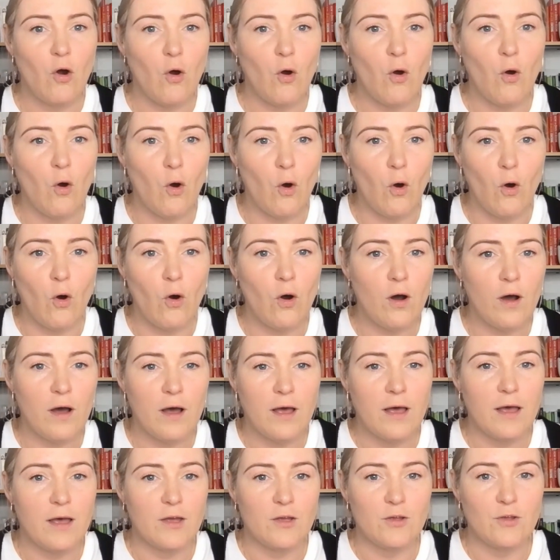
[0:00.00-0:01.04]
or
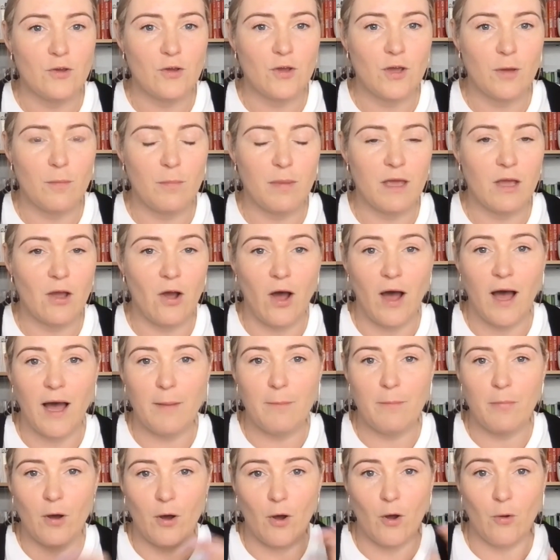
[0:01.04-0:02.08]
you could be
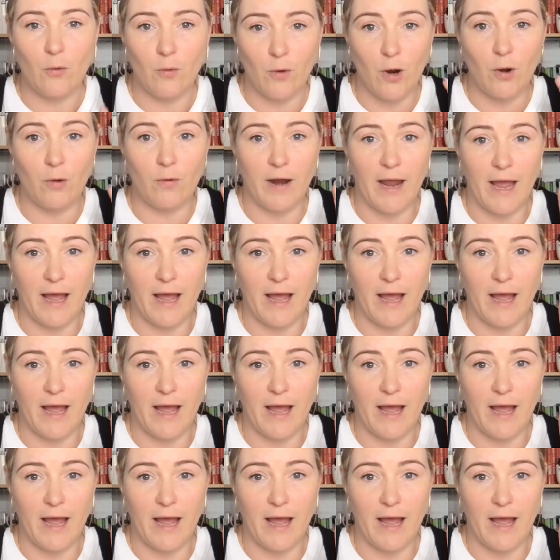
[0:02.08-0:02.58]
hypo or